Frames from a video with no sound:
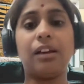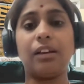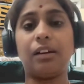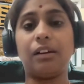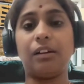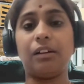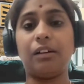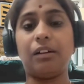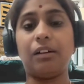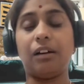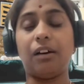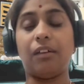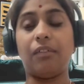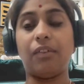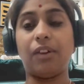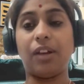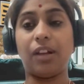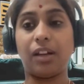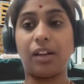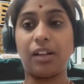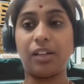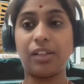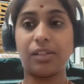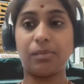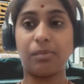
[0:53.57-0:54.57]

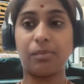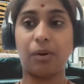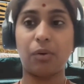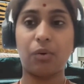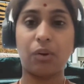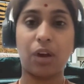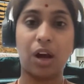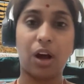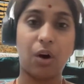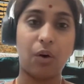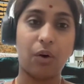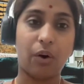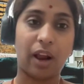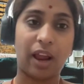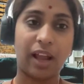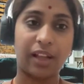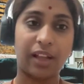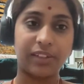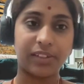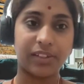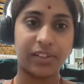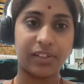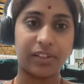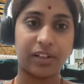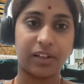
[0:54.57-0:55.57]
awareness about how
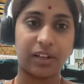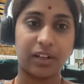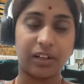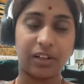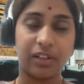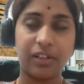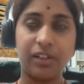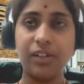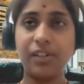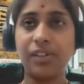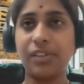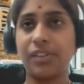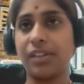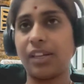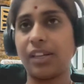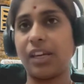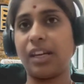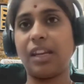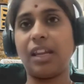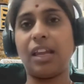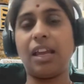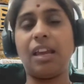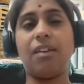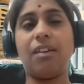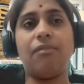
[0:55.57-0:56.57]
cancer occurs,
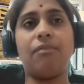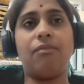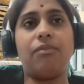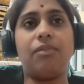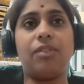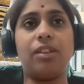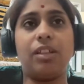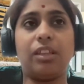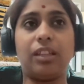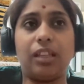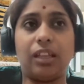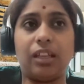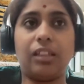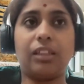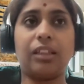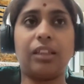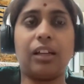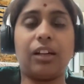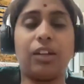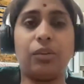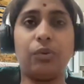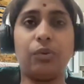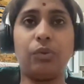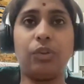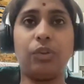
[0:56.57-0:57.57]
and everything
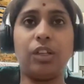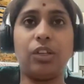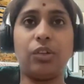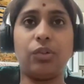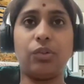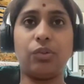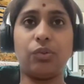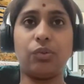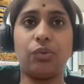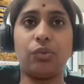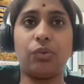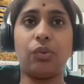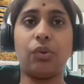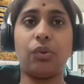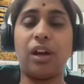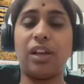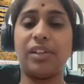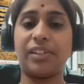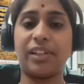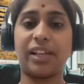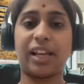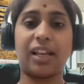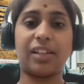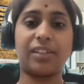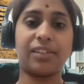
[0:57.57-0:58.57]
that you need to know
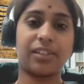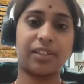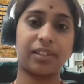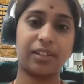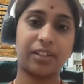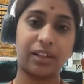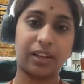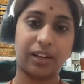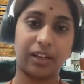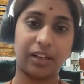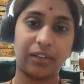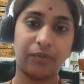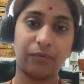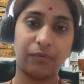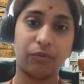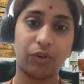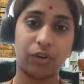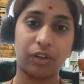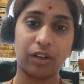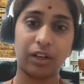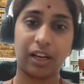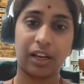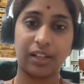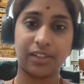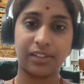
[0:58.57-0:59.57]
as a cancer guide
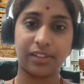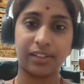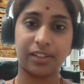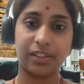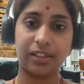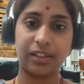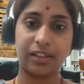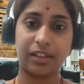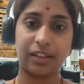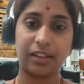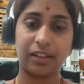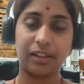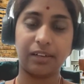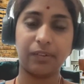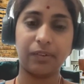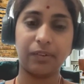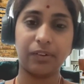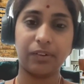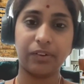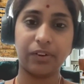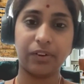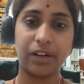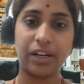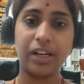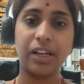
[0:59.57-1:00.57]
for a cancer guide,
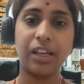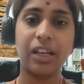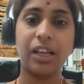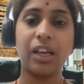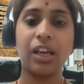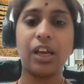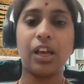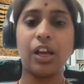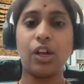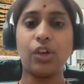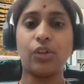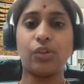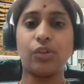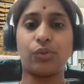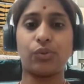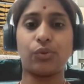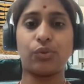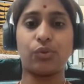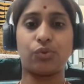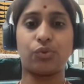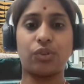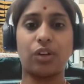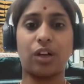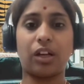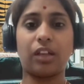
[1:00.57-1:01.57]
right? So,
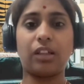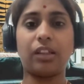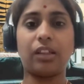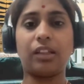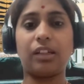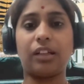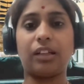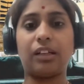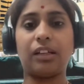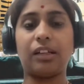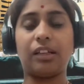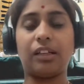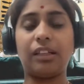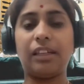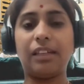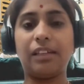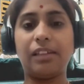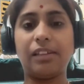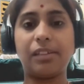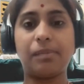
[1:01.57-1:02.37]
Sushant, let